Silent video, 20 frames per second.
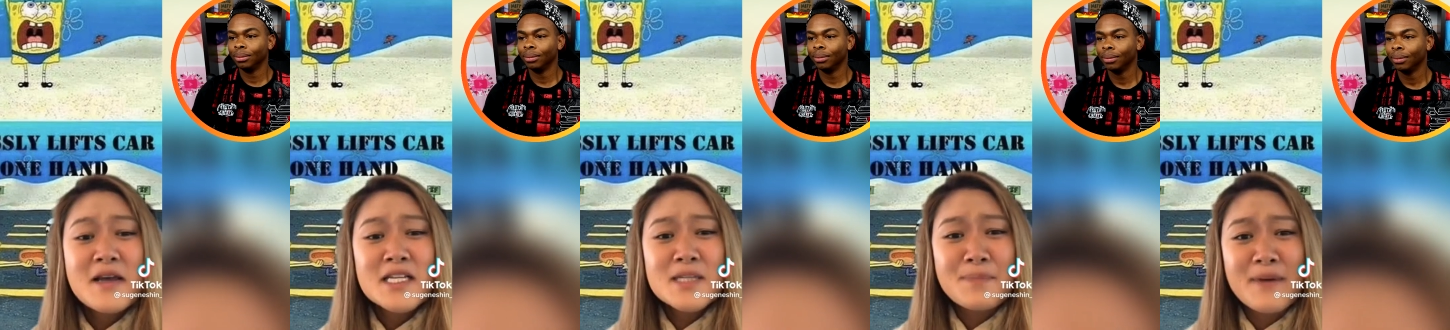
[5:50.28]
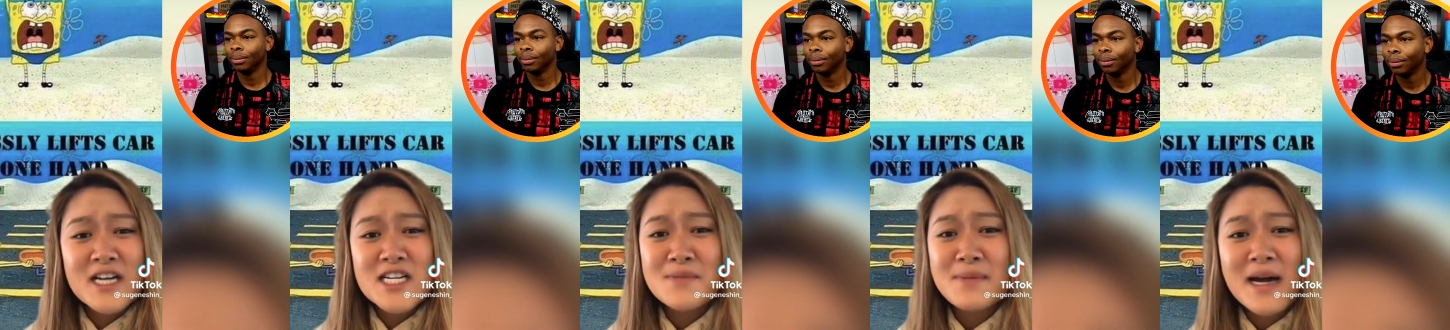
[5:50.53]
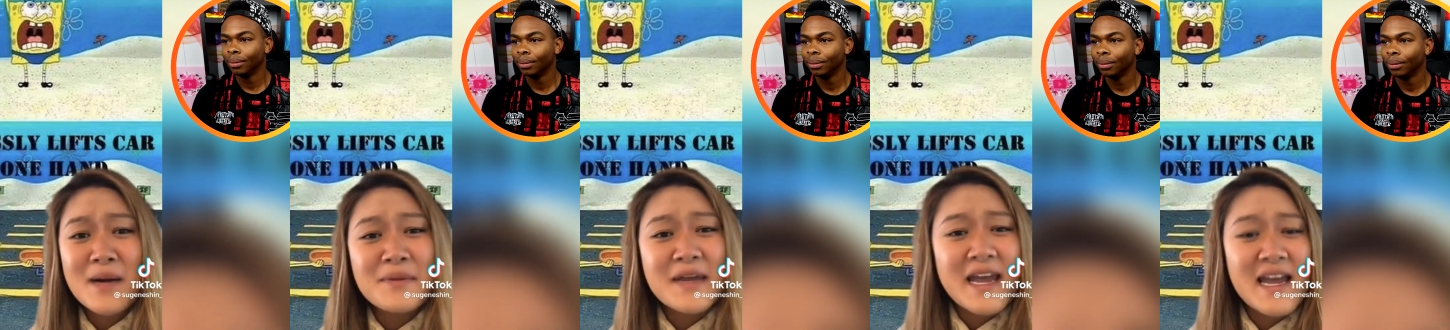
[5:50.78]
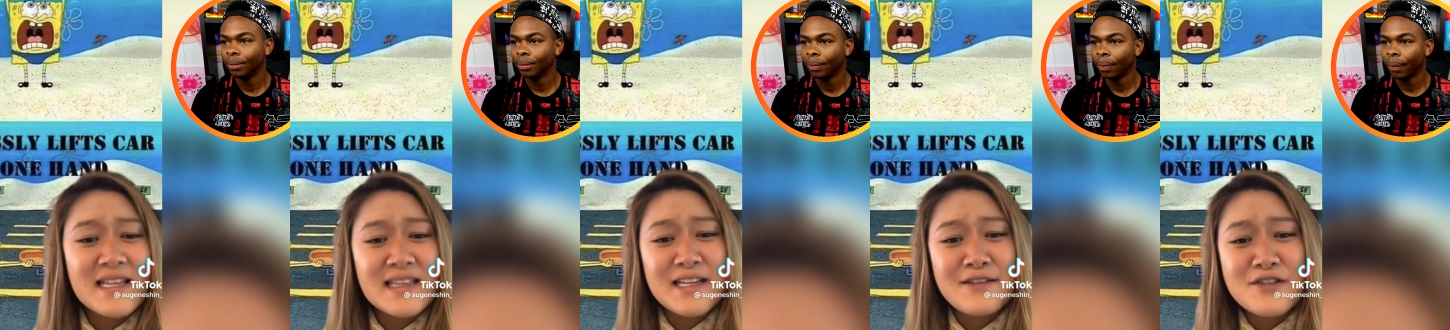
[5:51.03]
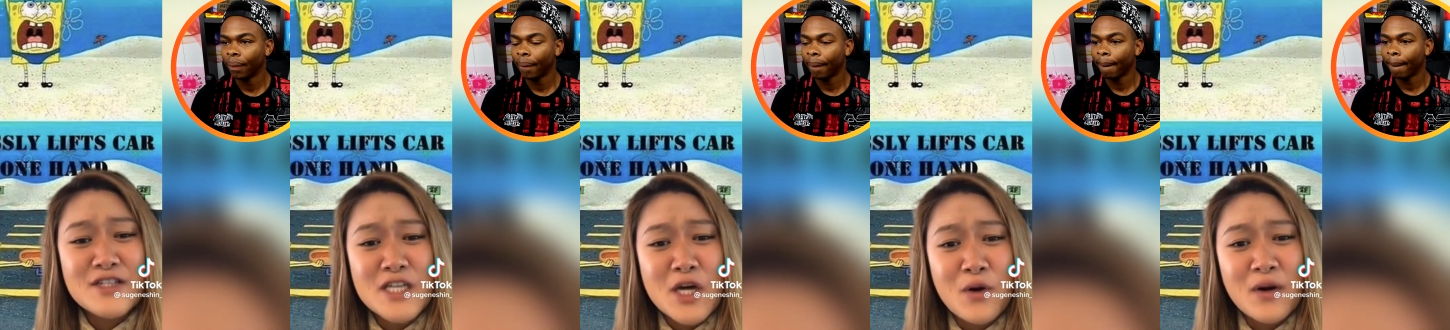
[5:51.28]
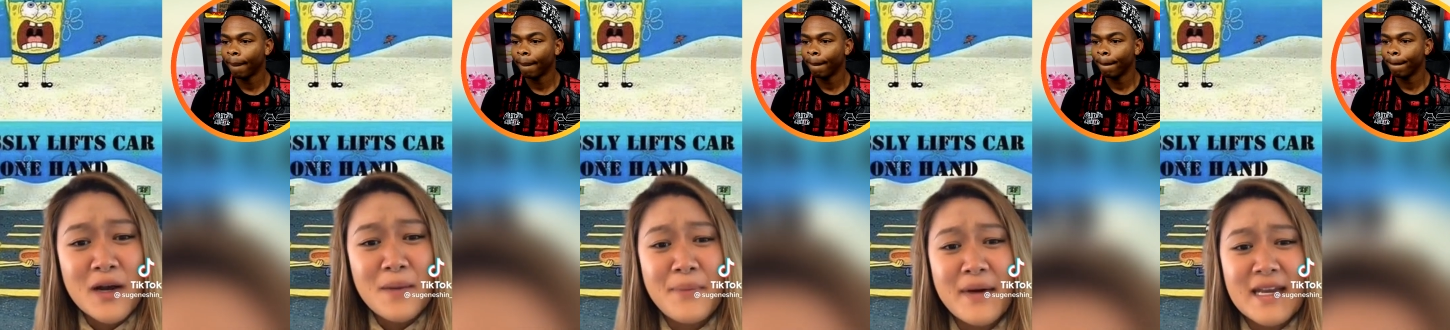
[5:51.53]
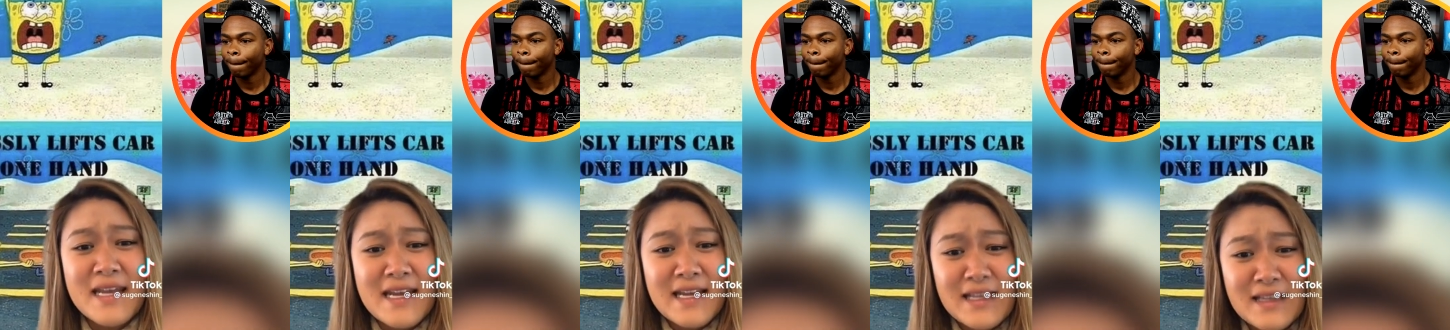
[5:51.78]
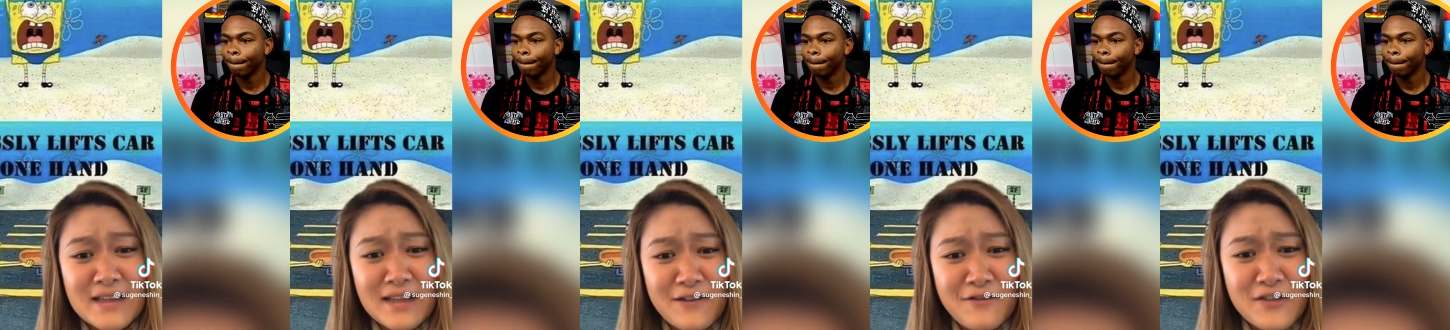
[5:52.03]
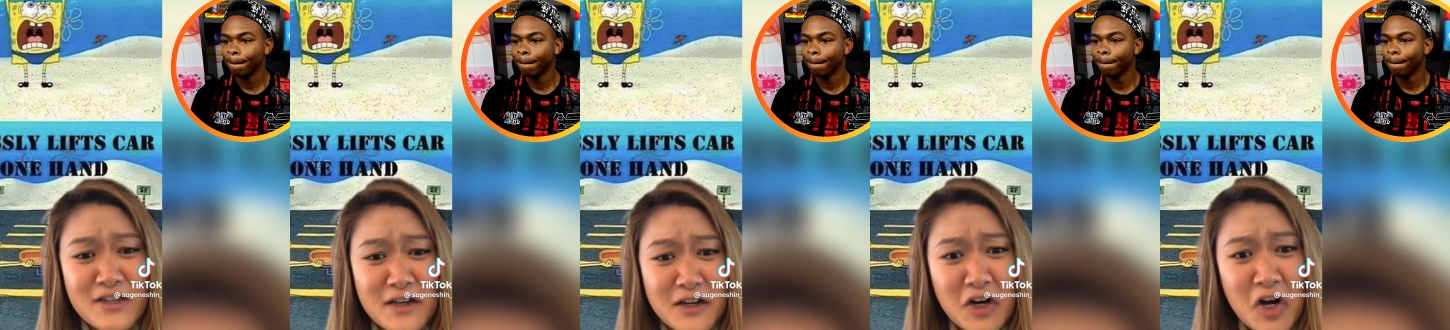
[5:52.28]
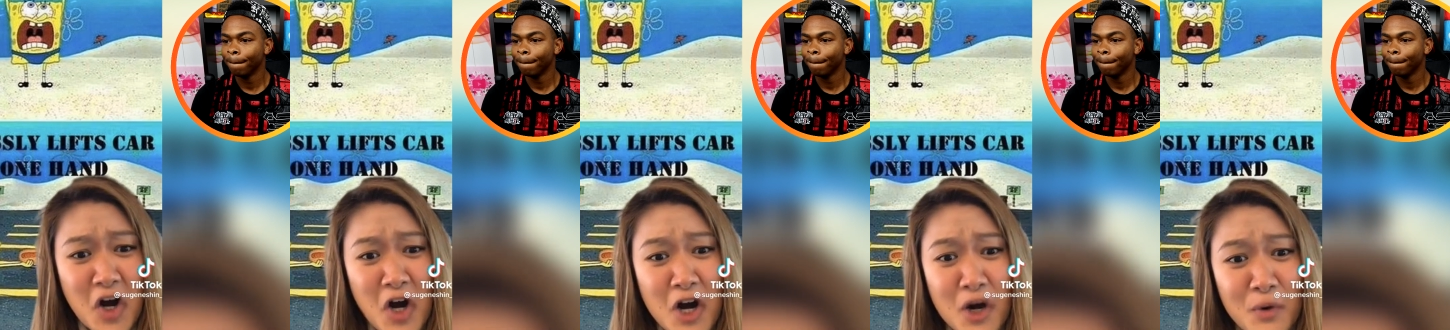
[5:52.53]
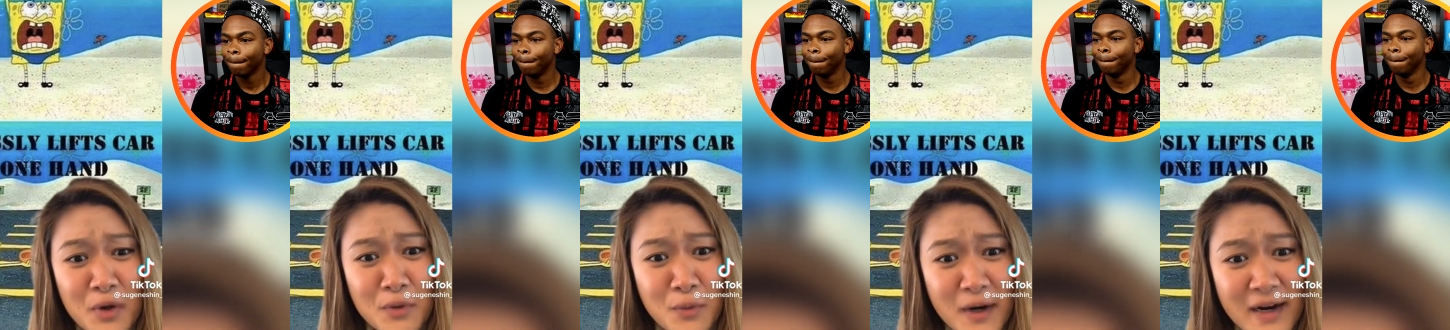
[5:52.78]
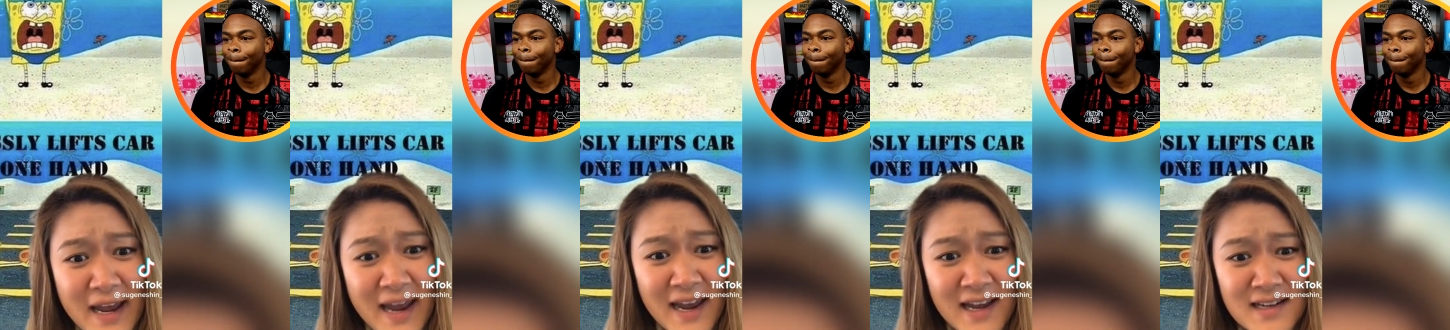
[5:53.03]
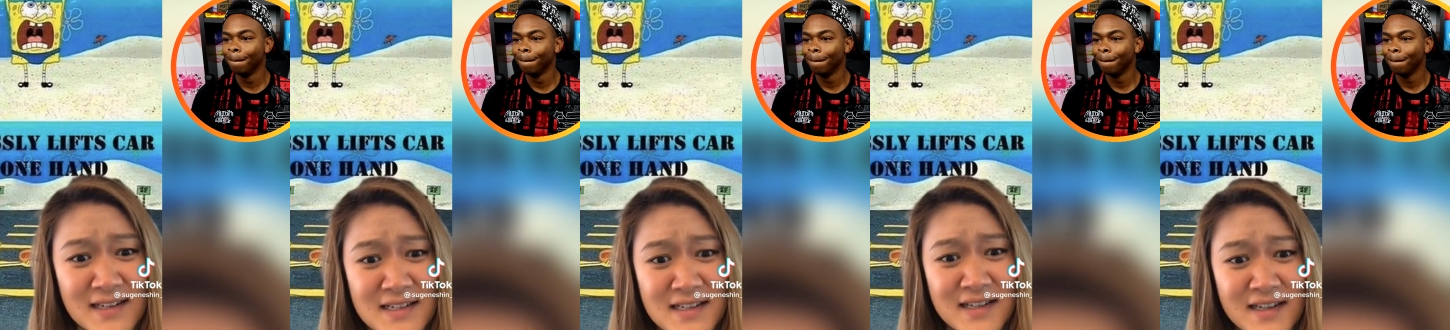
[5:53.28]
Speaker 1: SpongeBob can't lift soda, but he can lift a car with one hand.